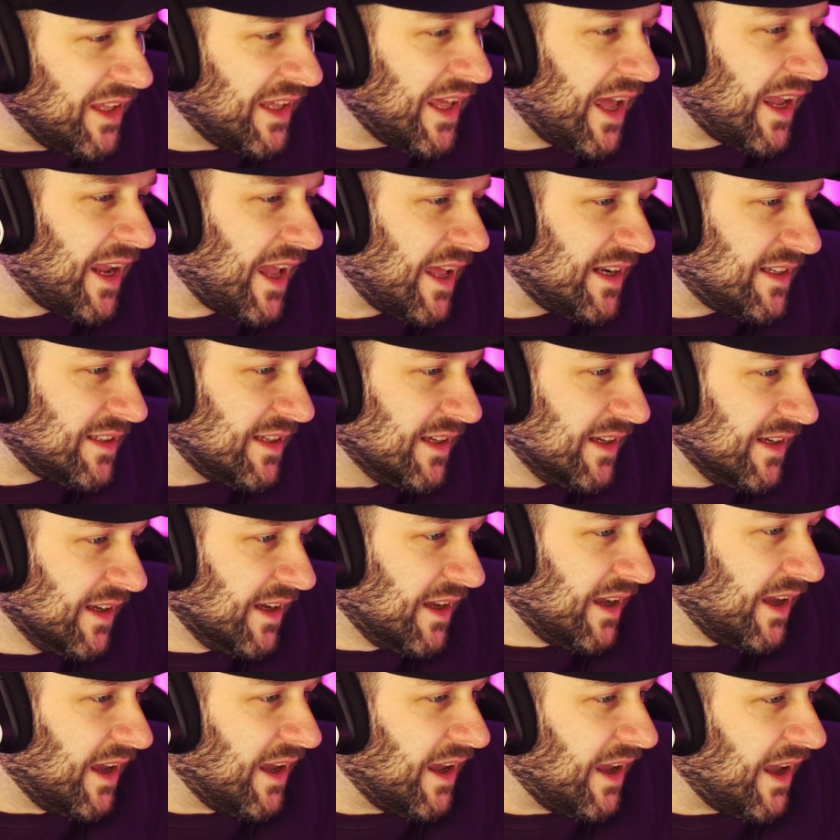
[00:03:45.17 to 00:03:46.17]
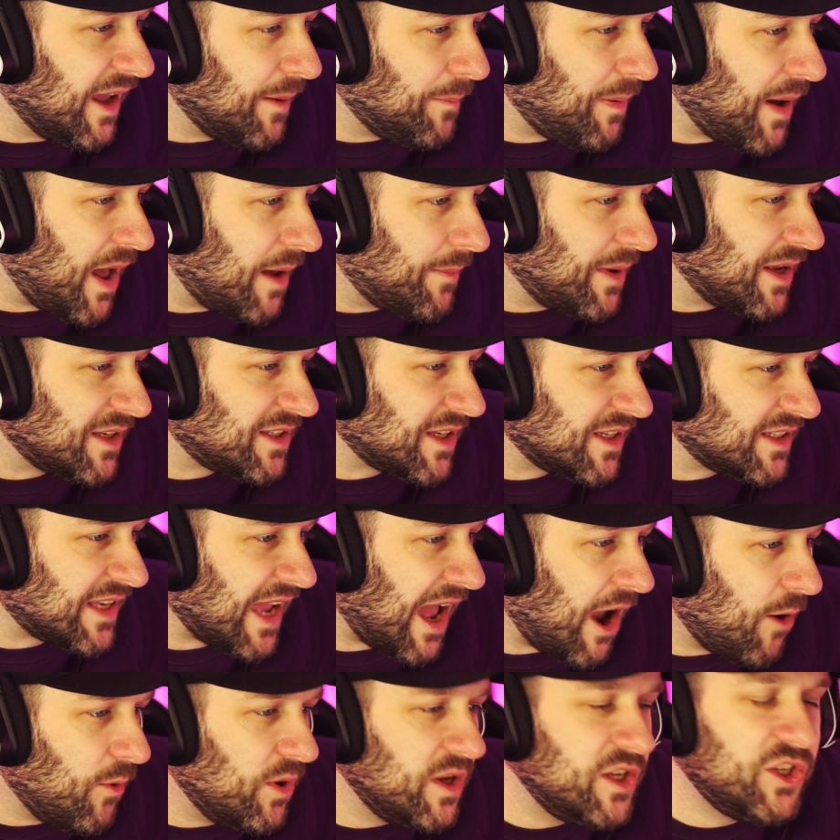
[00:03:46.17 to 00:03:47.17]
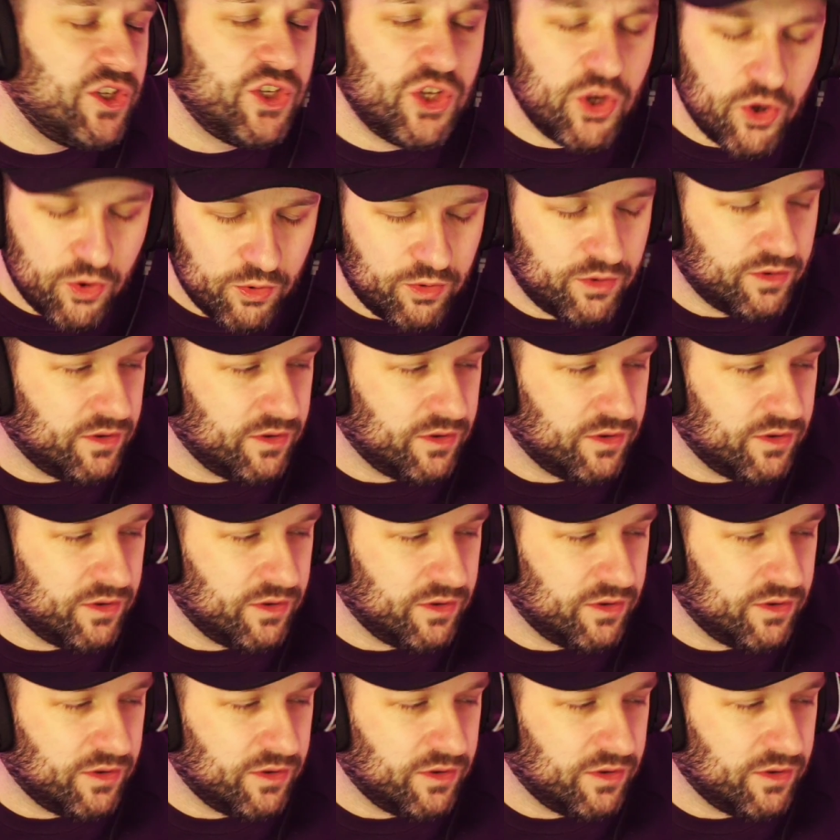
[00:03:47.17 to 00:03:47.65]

Gagad. Palmer says, how are you